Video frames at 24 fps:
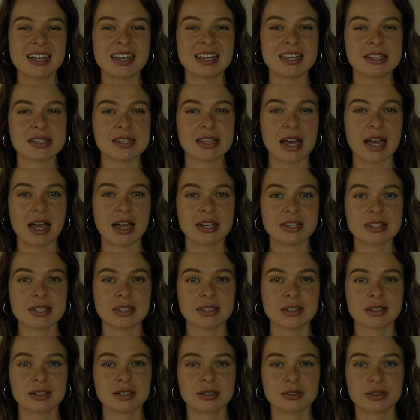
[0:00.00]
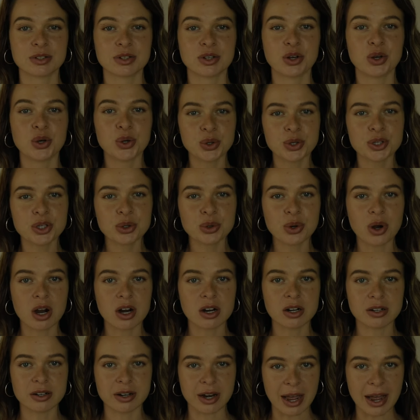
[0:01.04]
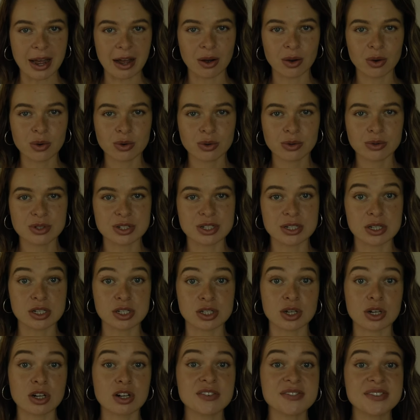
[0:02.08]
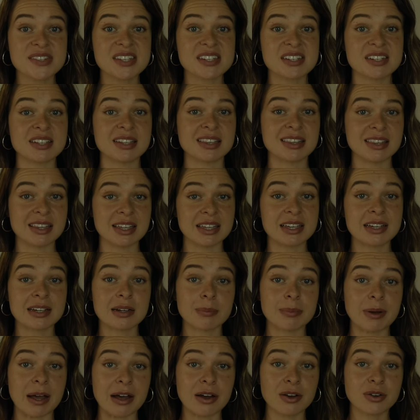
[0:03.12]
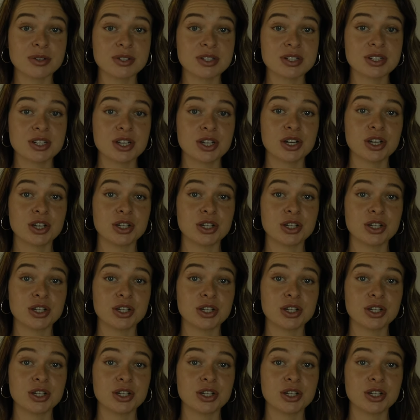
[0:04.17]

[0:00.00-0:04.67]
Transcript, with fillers: is that who you are now deserves to think about